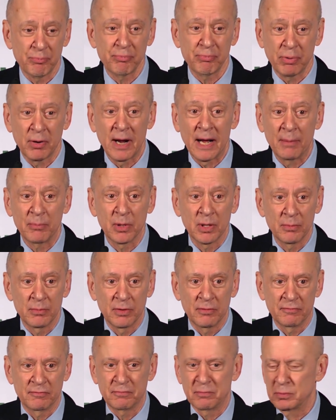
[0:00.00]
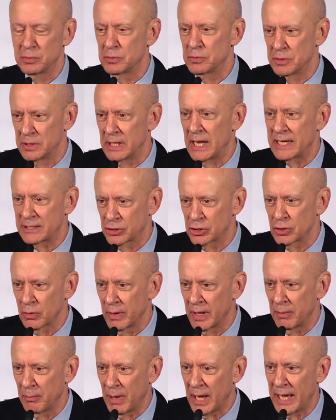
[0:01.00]
problem of not
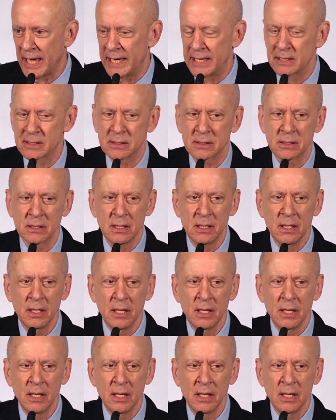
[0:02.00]
showing bias